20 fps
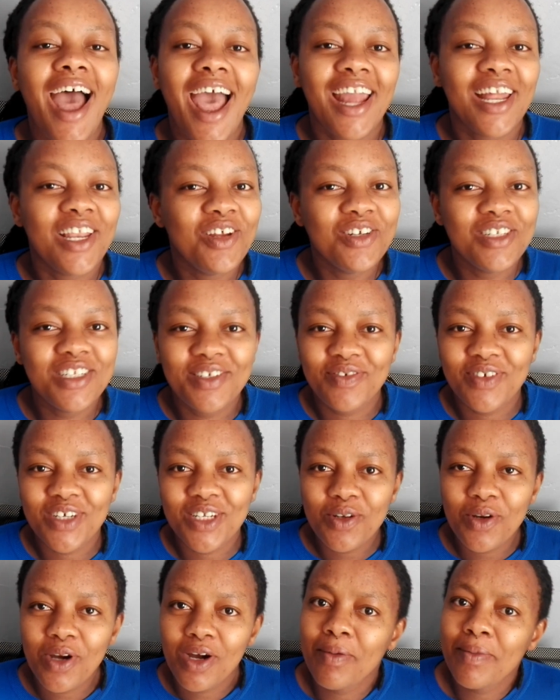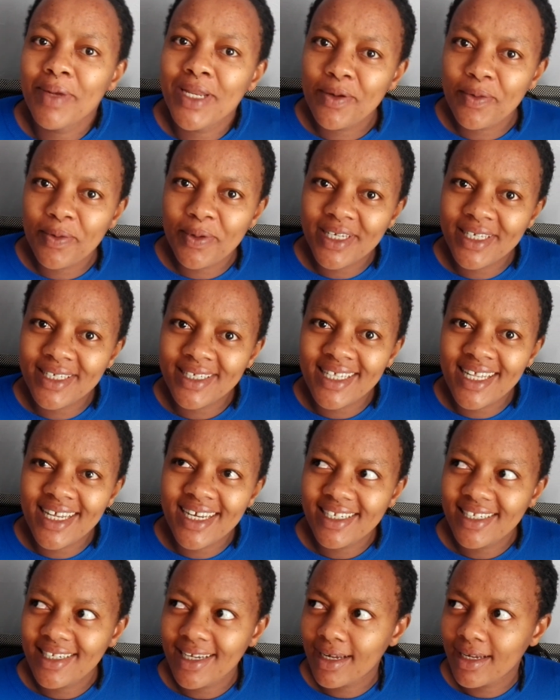I don't even know how many weeks
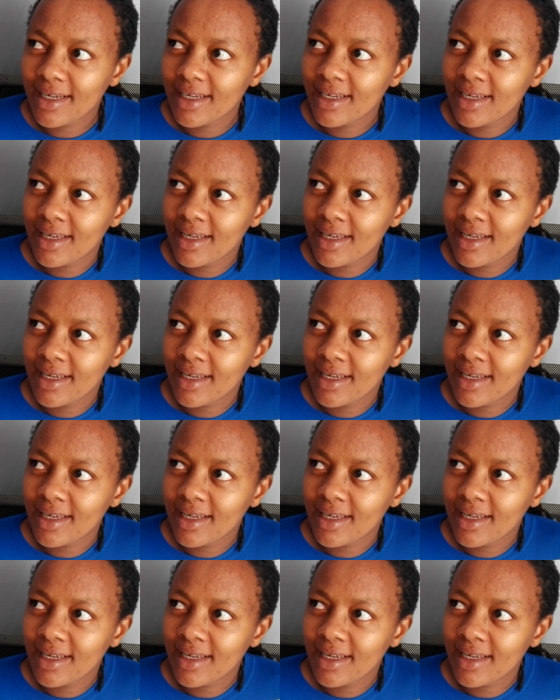later.